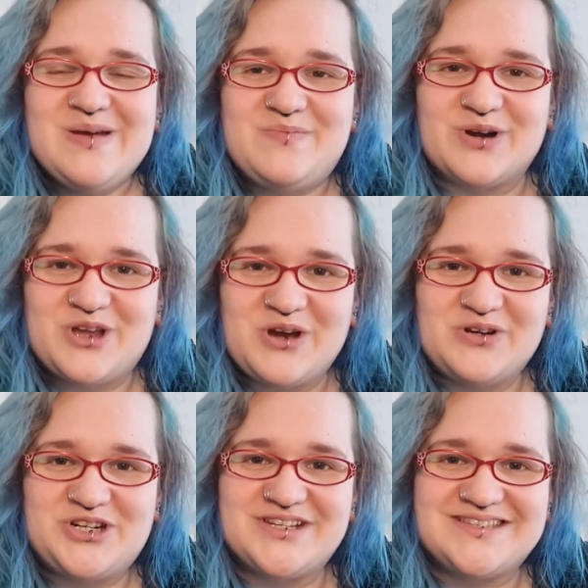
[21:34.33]

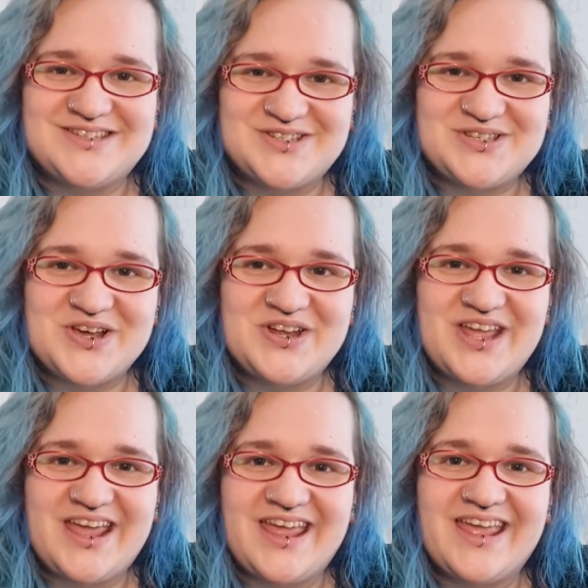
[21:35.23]
precocious,
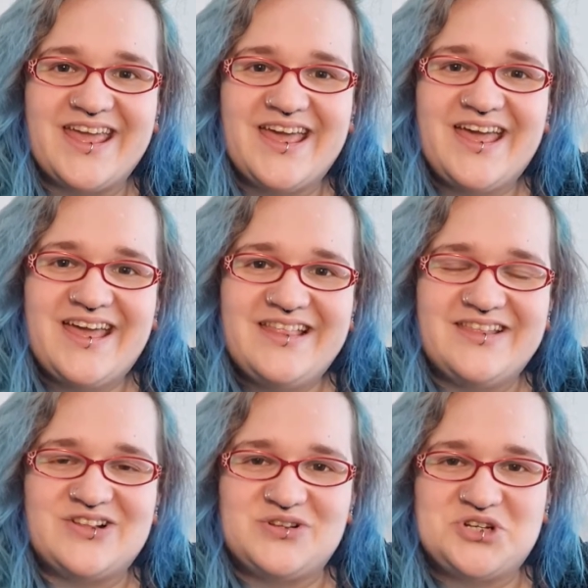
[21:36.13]
discerning
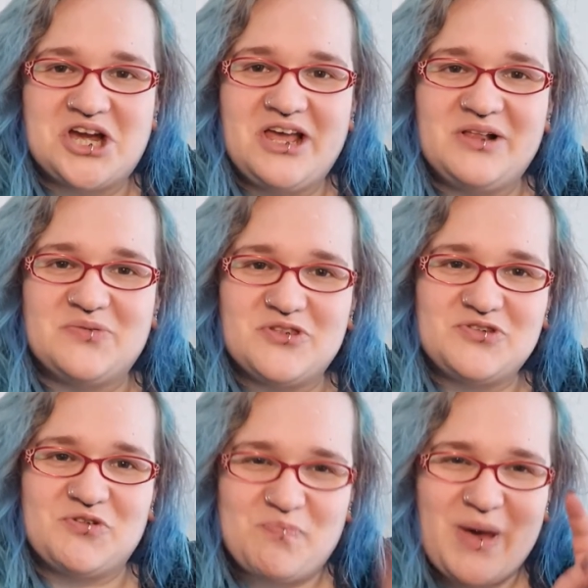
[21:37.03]
little child with a
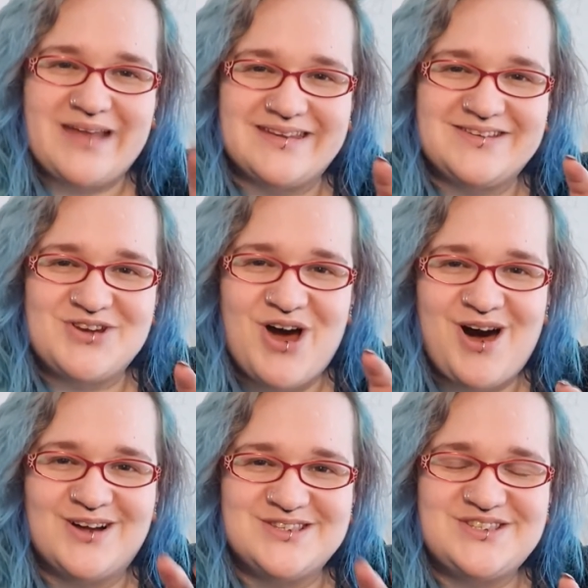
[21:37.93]
sort of Paddington
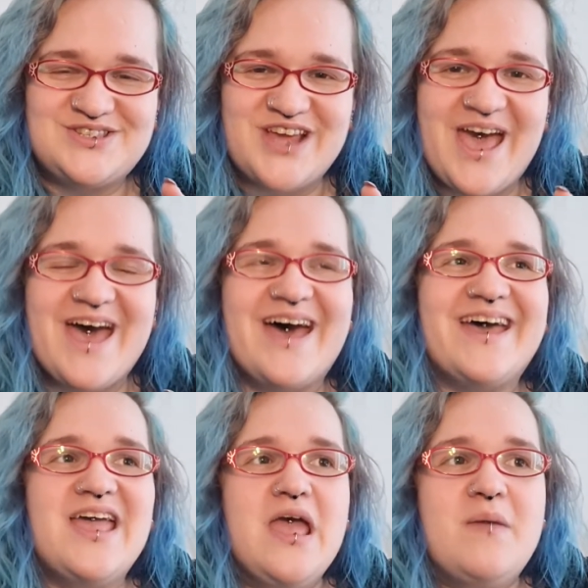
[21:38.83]
hard
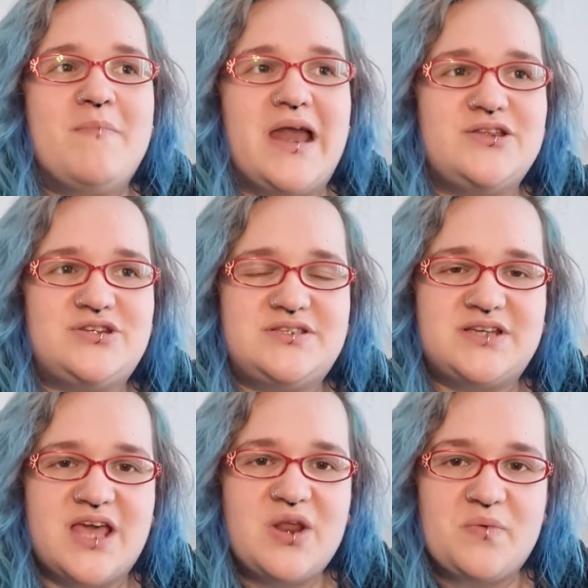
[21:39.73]
stare, manages
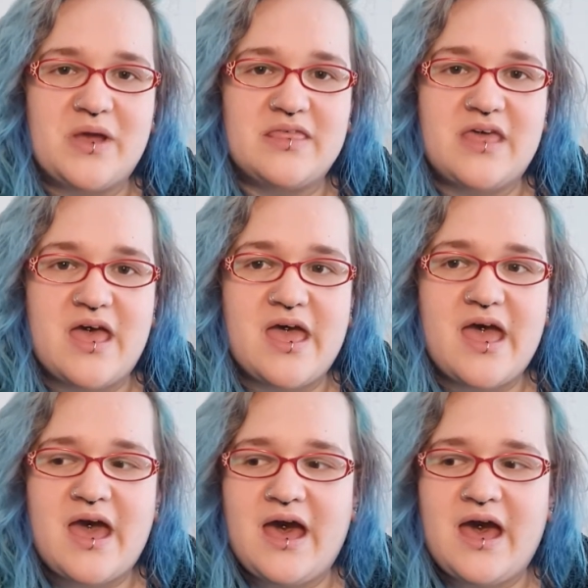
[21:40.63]
to get away there.